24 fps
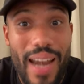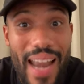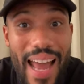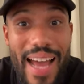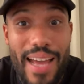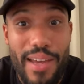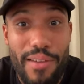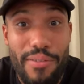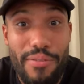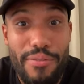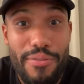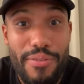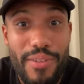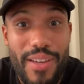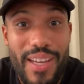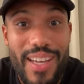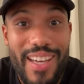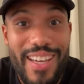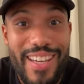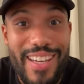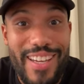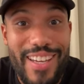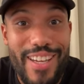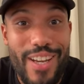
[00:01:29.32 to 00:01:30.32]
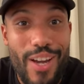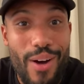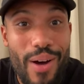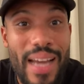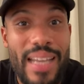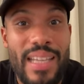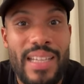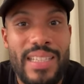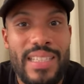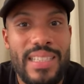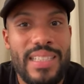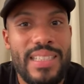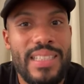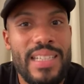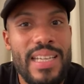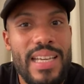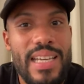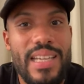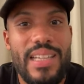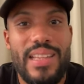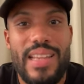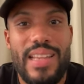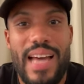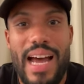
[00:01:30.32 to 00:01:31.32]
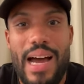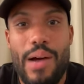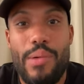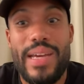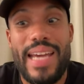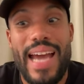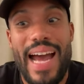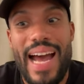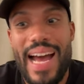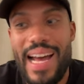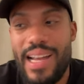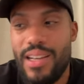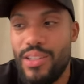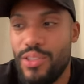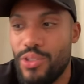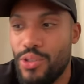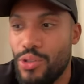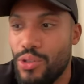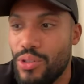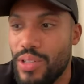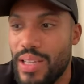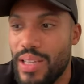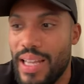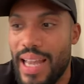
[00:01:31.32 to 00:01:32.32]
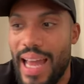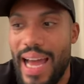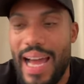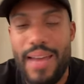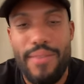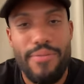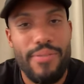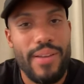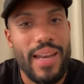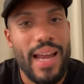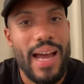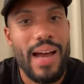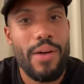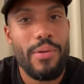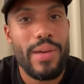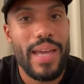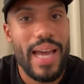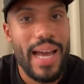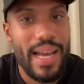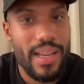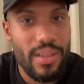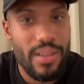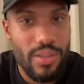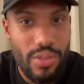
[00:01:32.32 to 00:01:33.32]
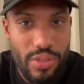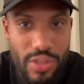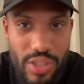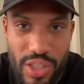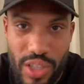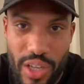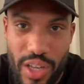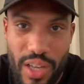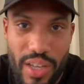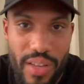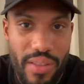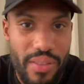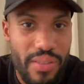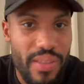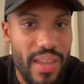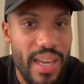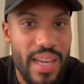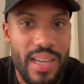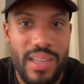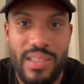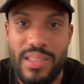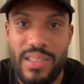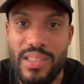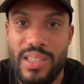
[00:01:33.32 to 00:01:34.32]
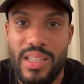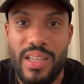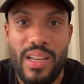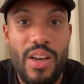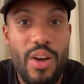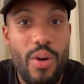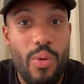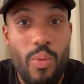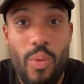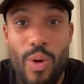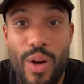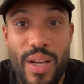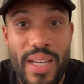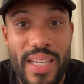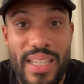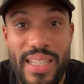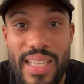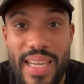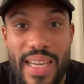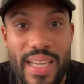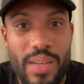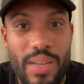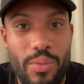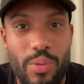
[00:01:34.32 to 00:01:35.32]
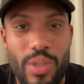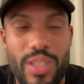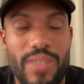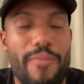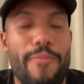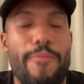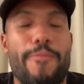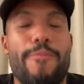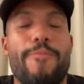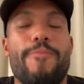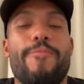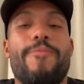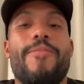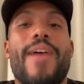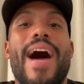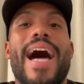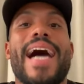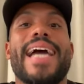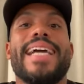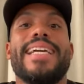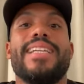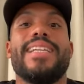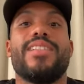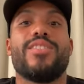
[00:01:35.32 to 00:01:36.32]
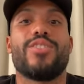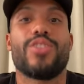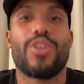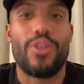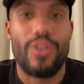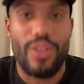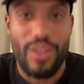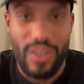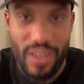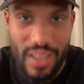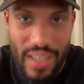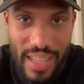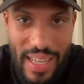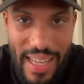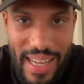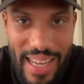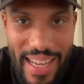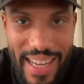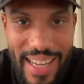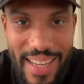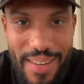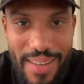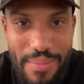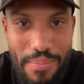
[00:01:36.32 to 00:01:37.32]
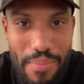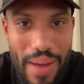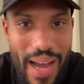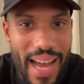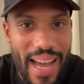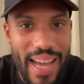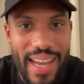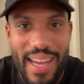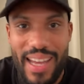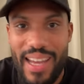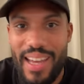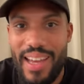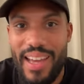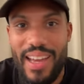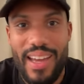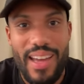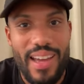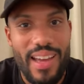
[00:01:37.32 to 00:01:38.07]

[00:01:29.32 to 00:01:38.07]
life, you know, and to see how he handled life and how he handled certain things and what he did was vital in my